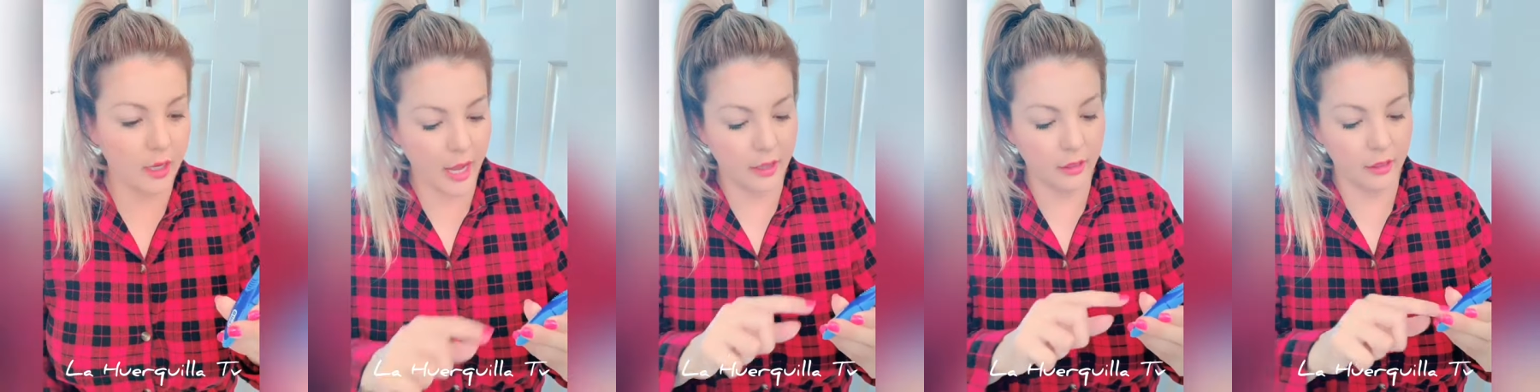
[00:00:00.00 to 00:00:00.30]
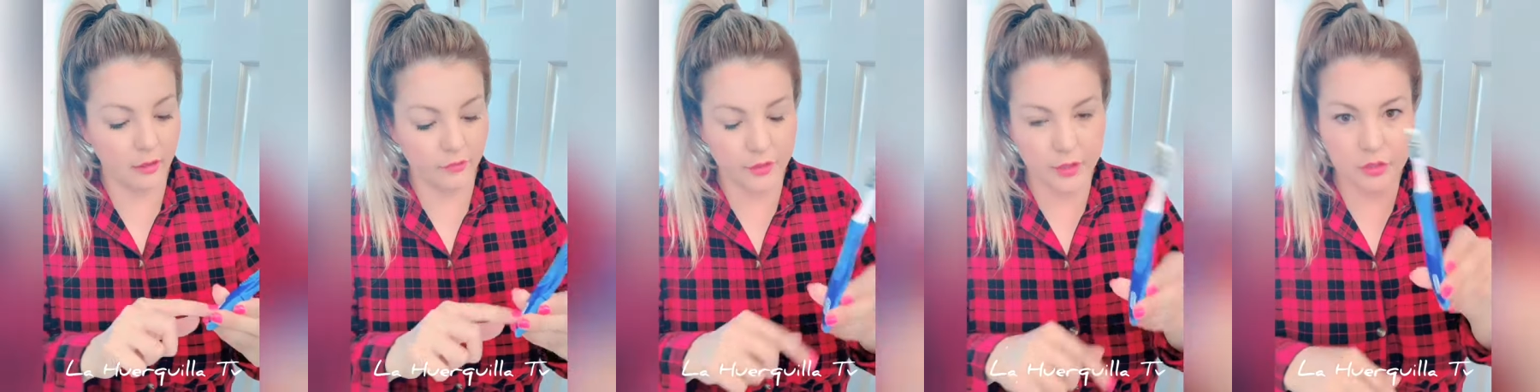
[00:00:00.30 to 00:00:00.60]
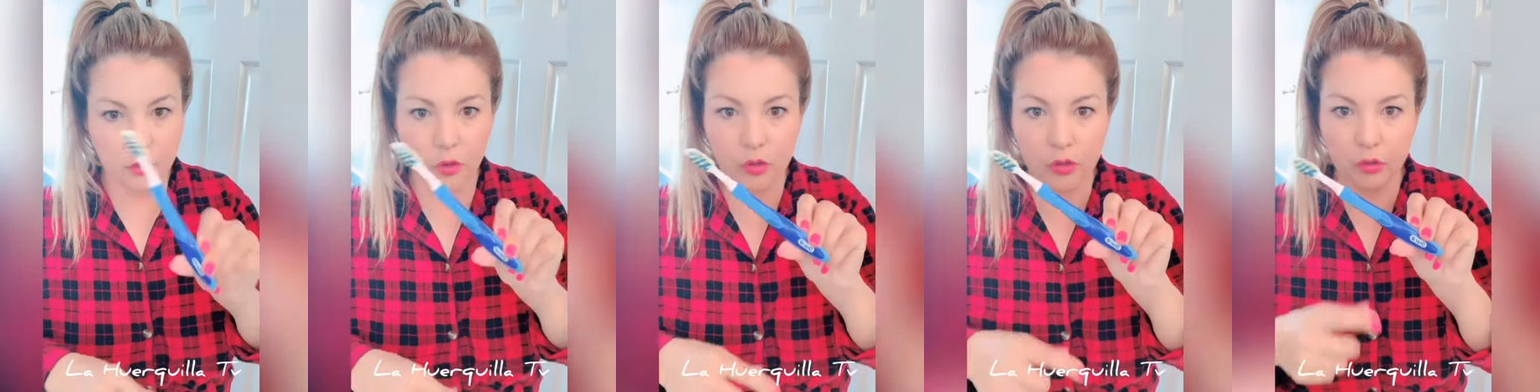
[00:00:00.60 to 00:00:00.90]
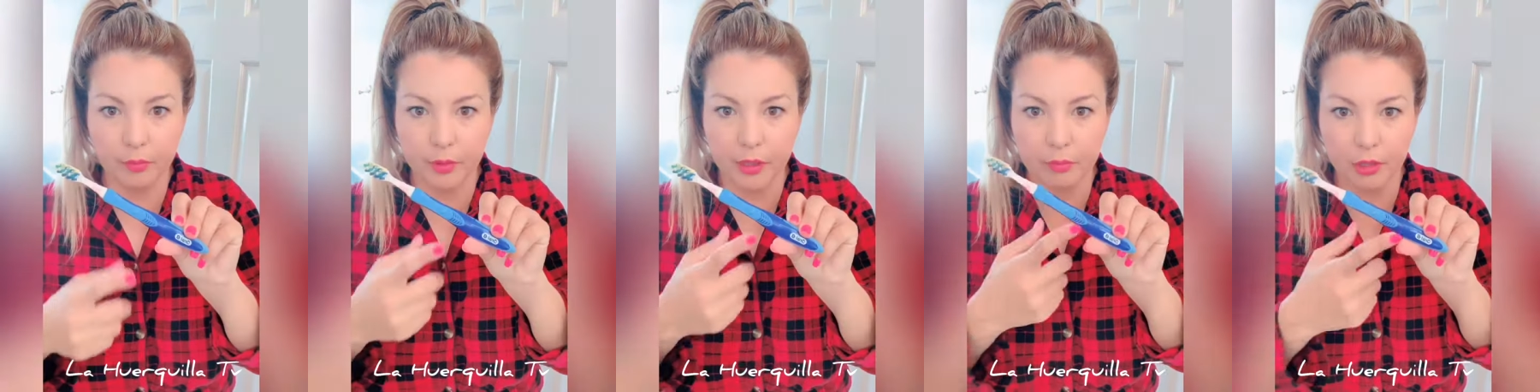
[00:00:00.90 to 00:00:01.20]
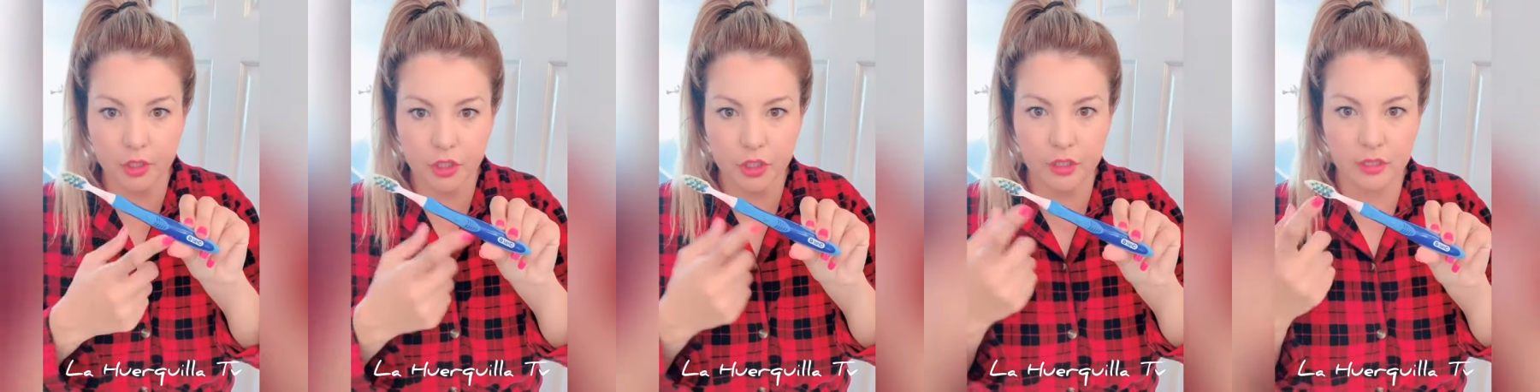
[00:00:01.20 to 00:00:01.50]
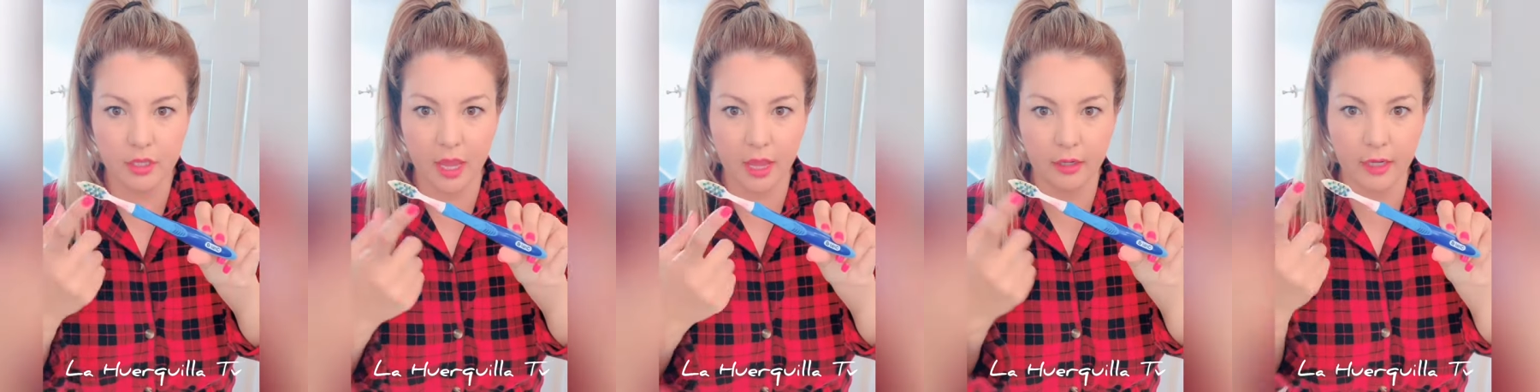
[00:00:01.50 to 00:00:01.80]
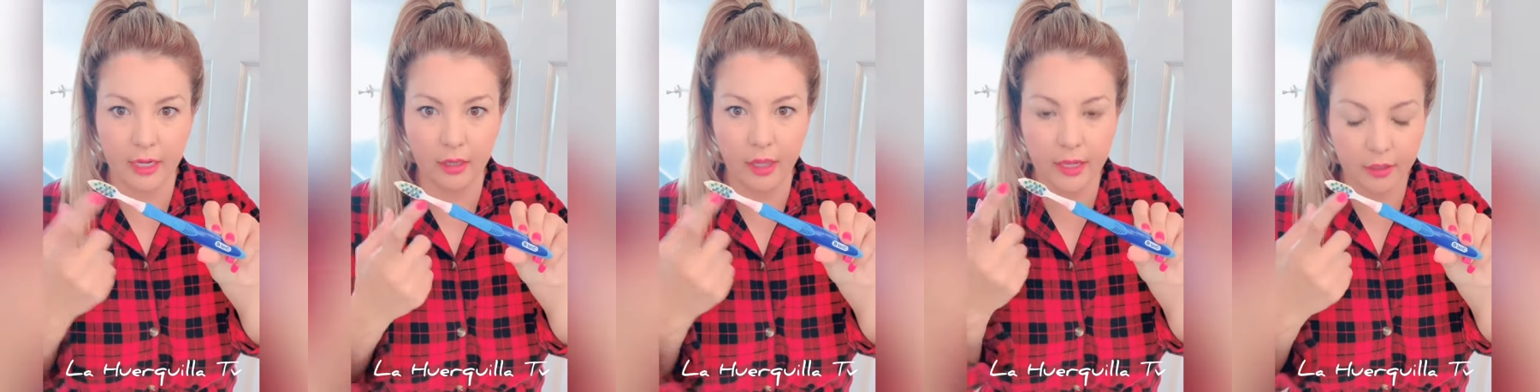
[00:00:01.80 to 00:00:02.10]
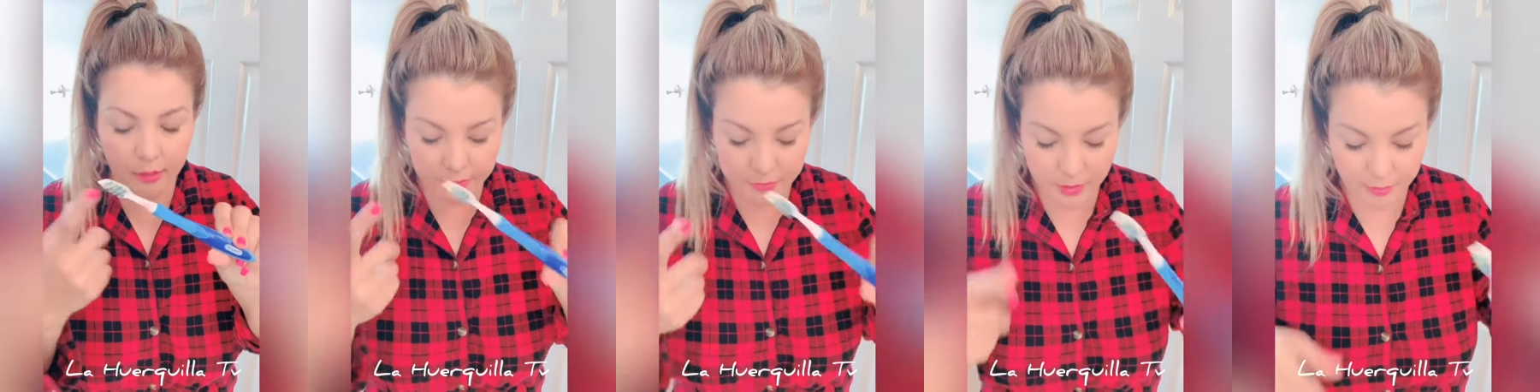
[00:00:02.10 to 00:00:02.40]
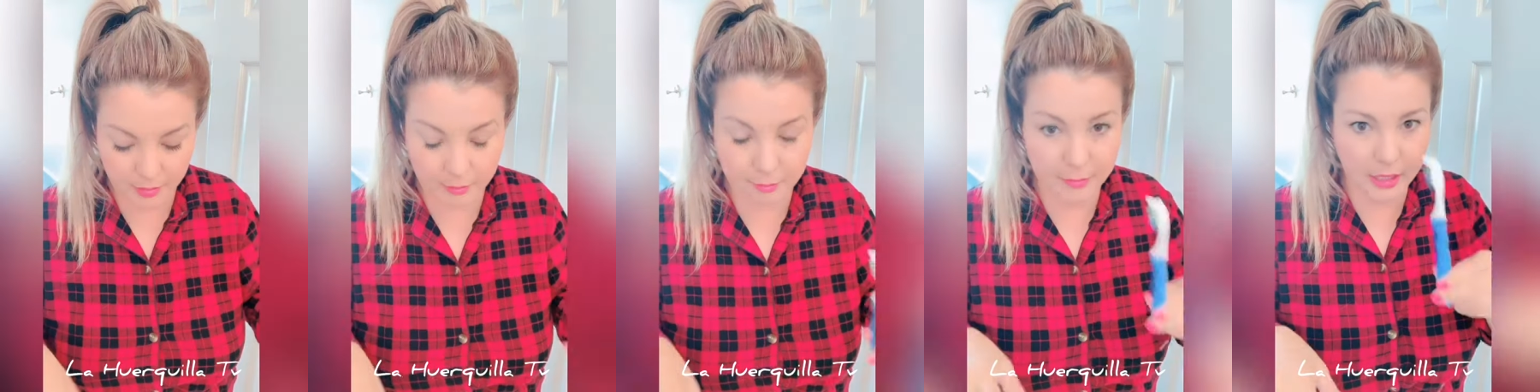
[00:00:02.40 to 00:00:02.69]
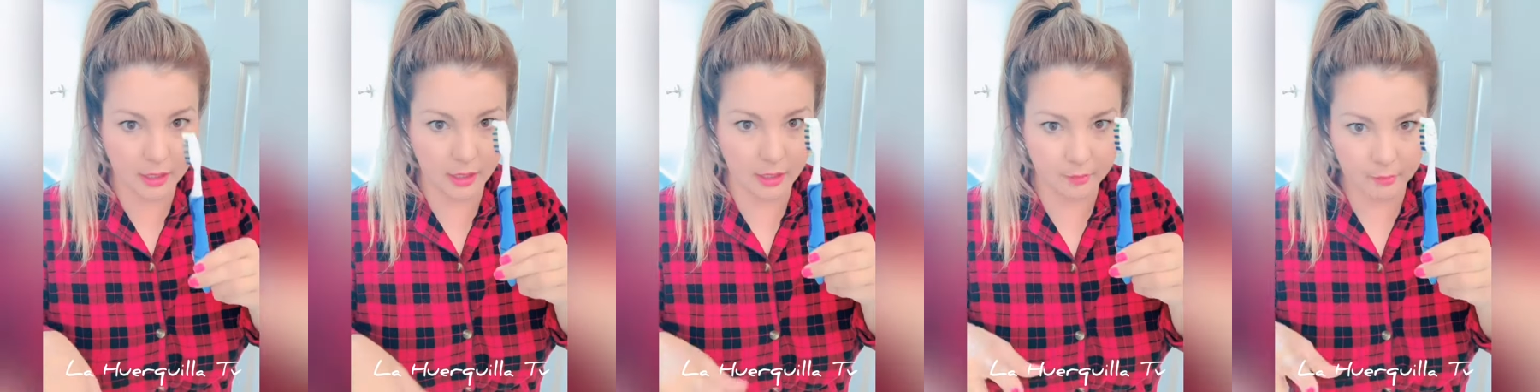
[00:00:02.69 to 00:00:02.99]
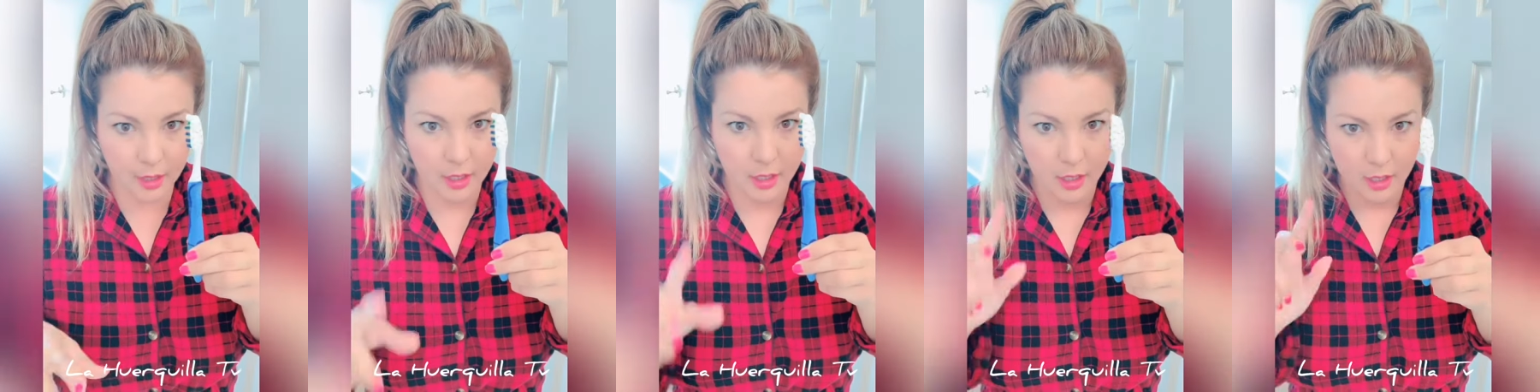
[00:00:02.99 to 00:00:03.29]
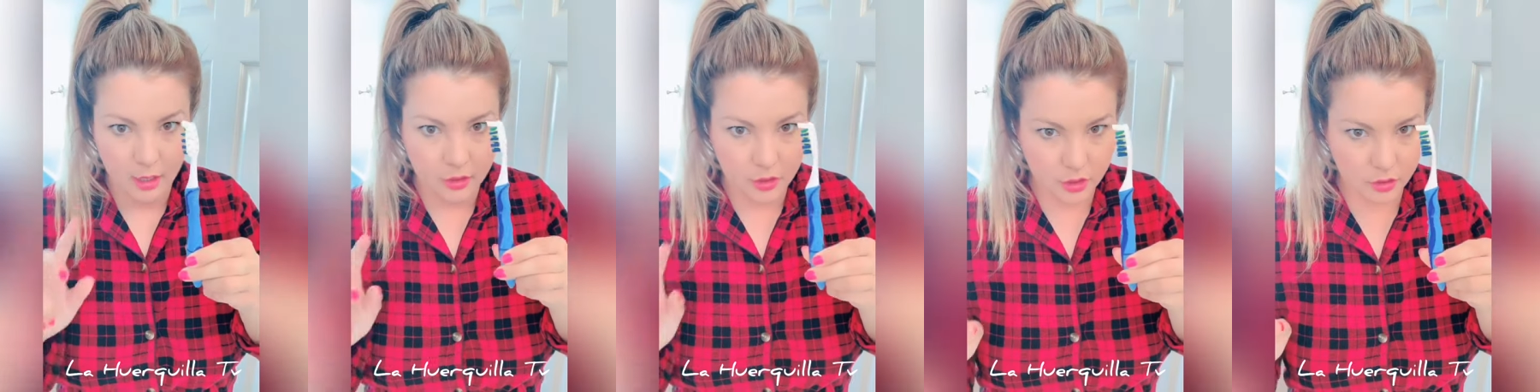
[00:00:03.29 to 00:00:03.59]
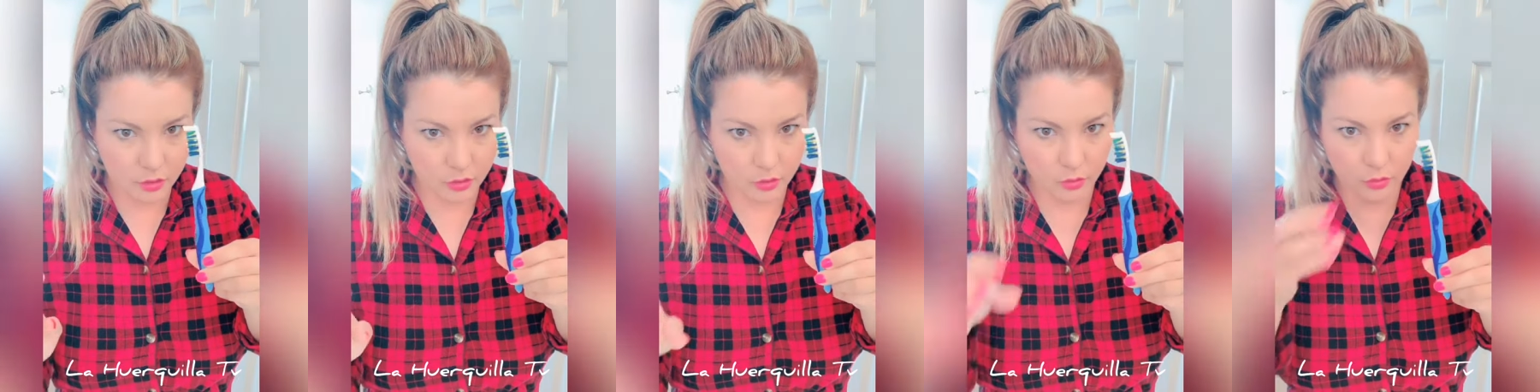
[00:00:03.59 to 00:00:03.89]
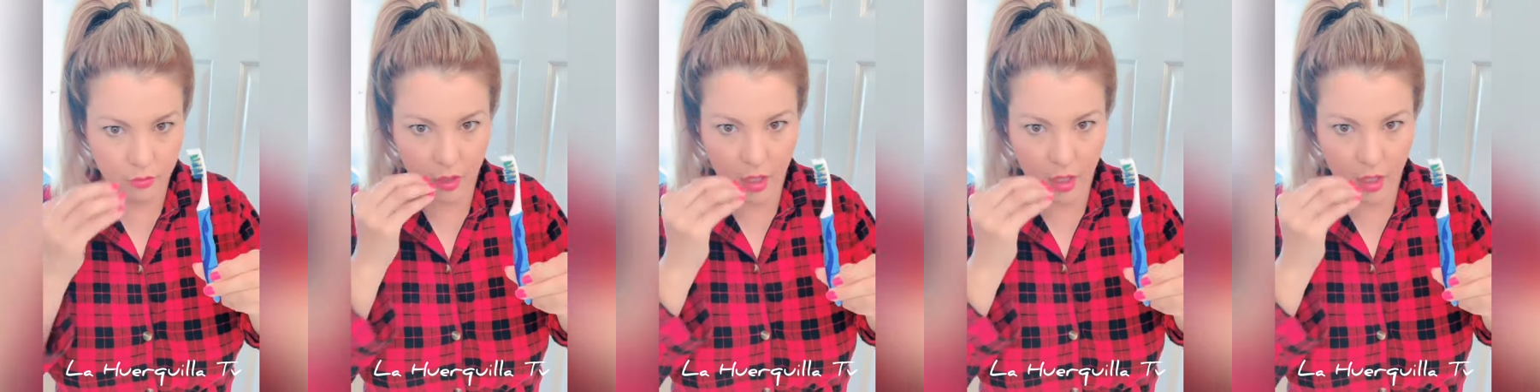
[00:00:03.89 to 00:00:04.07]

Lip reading: I love these Oral-B brushes and I like them to be medium to